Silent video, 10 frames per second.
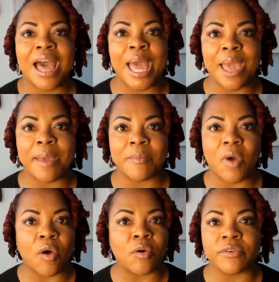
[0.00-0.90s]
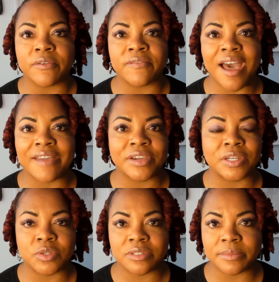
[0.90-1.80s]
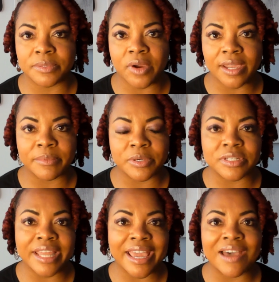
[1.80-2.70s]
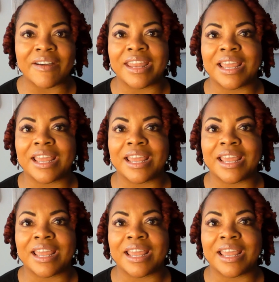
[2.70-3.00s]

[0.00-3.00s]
I am over 500 subscribers now,